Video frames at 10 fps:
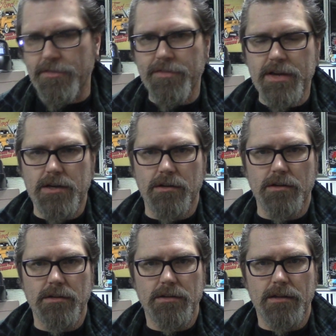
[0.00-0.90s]

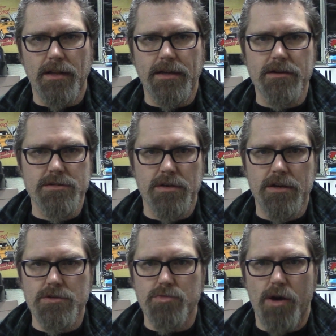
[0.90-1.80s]
vehicle. Like
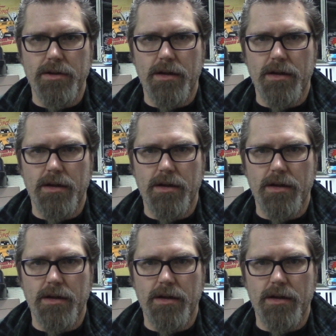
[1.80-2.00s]
here's one.